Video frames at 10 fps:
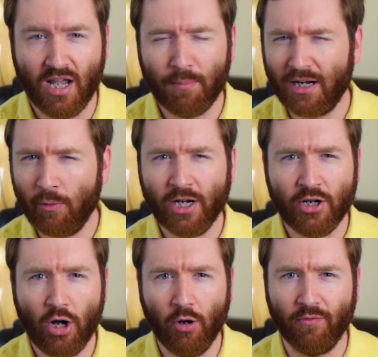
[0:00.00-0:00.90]
But I want to
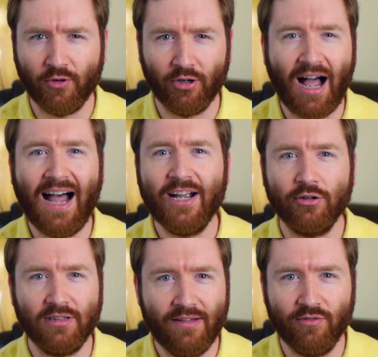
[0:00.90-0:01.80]
know, for
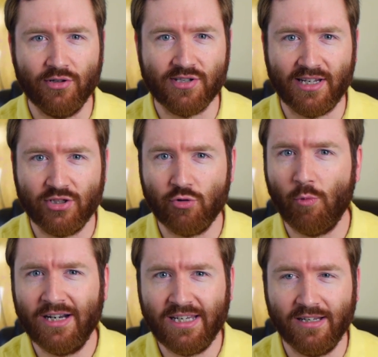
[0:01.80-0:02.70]
higher levels like
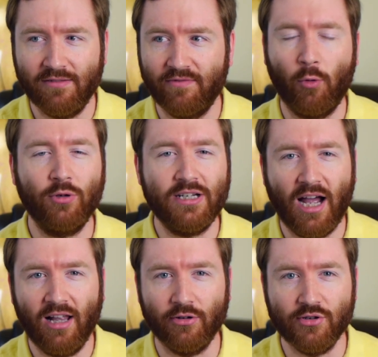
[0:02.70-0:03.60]
$20 and
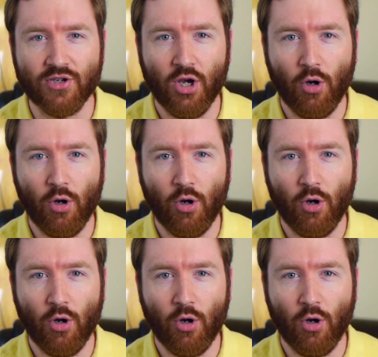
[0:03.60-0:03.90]
$40,